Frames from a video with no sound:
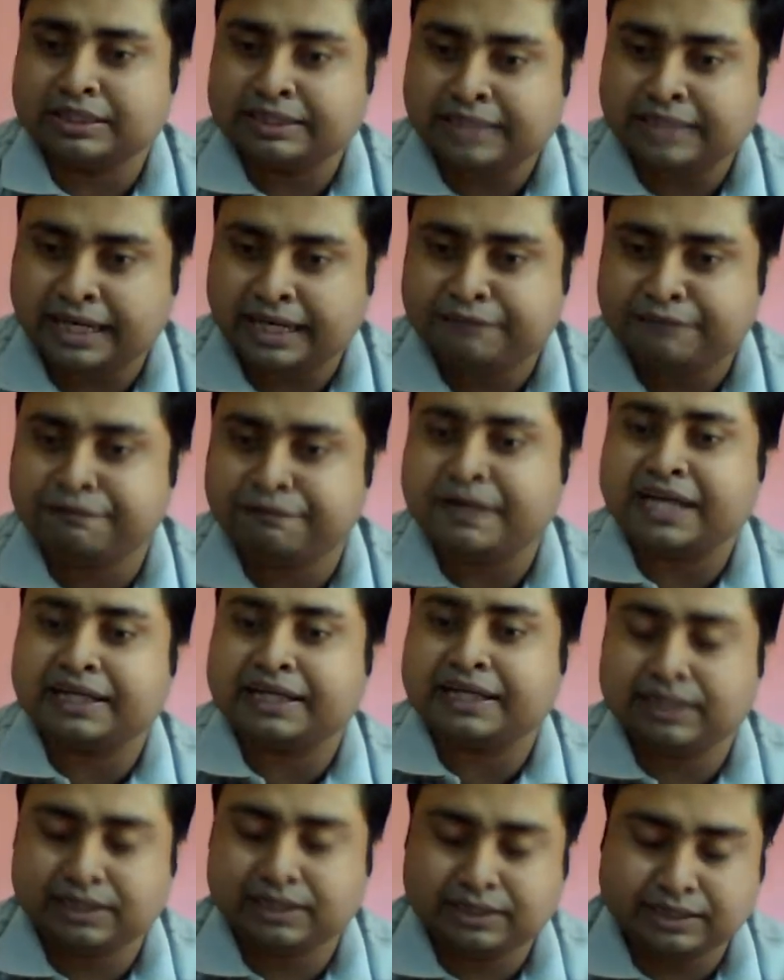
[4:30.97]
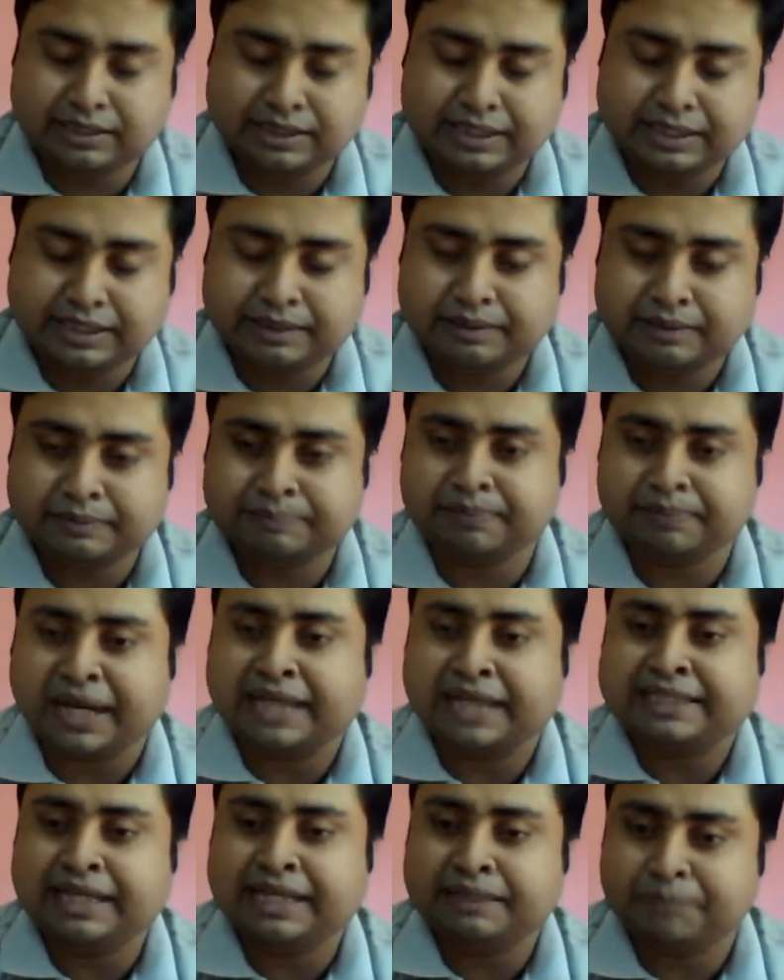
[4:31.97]
the
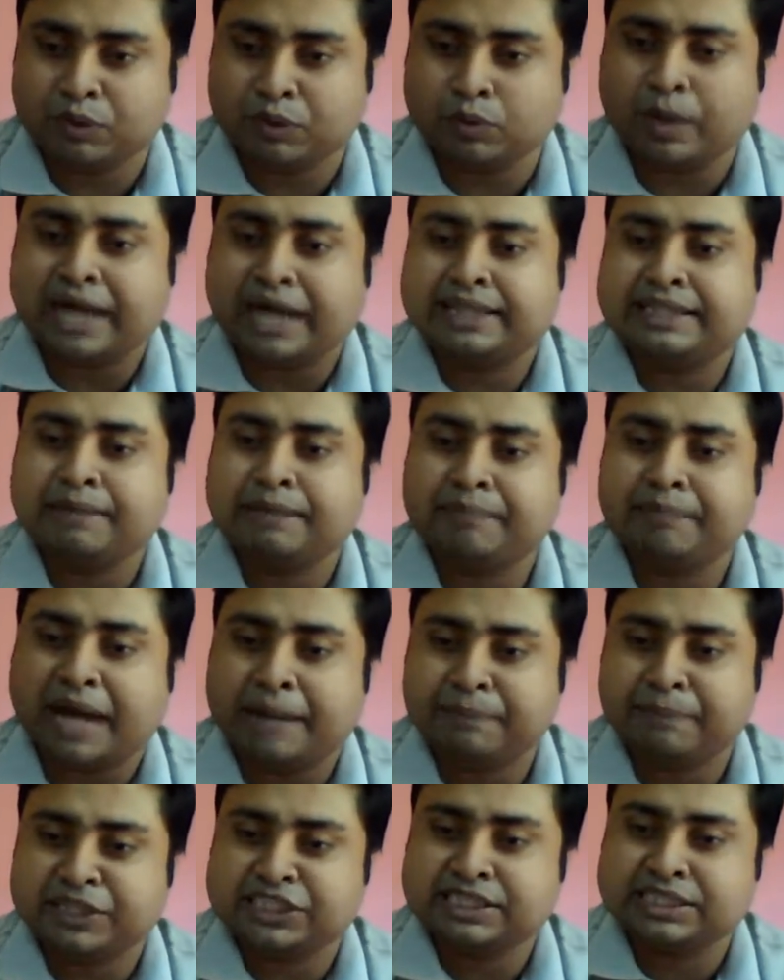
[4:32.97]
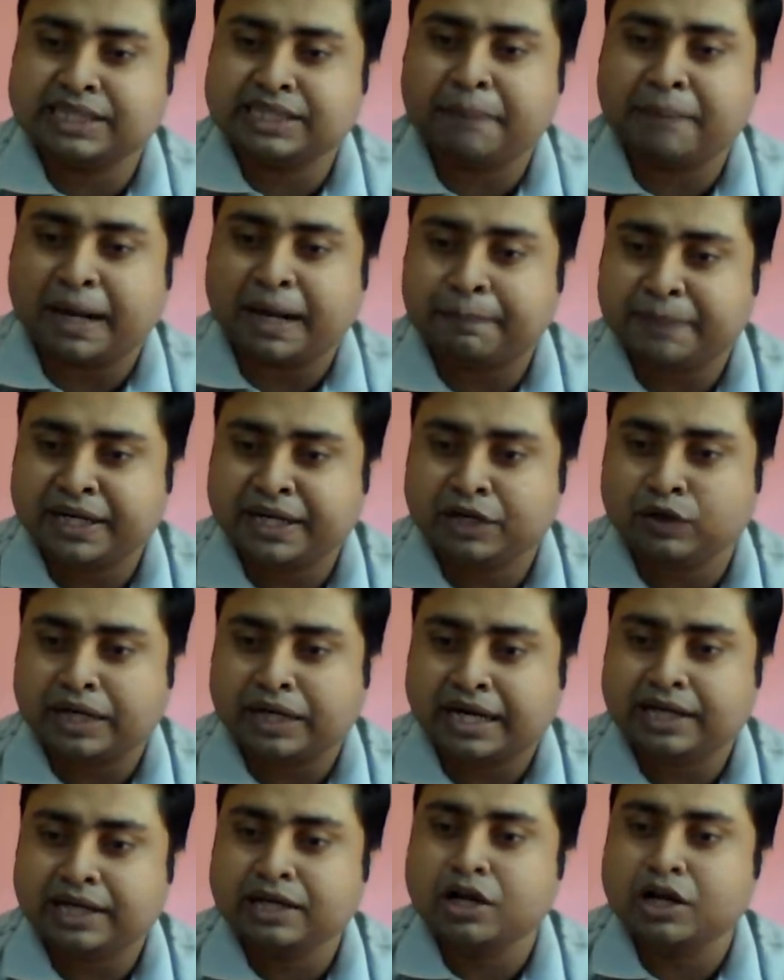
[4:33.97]
by the where the vibrations are
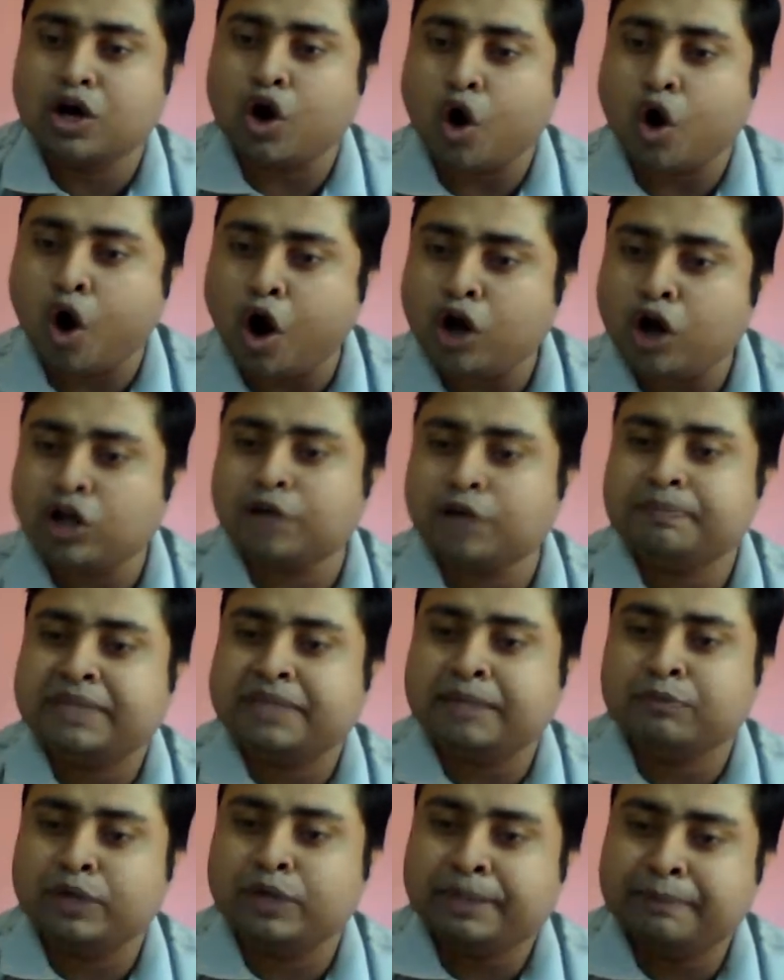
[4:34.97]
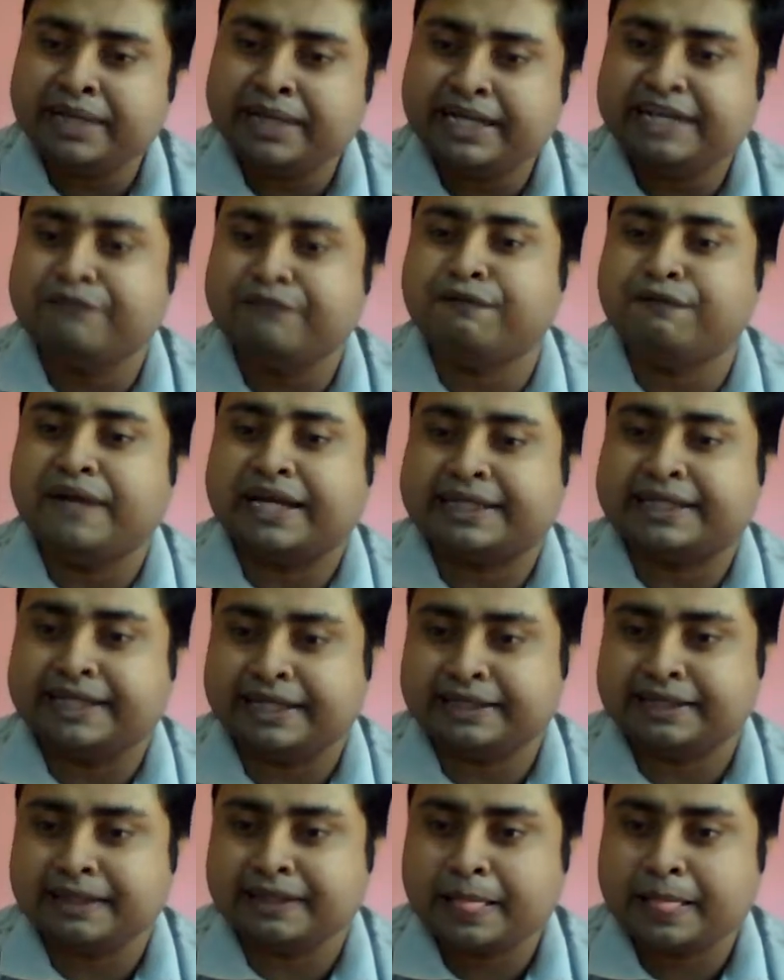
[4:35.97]
perpendicular, all of them will be reflected.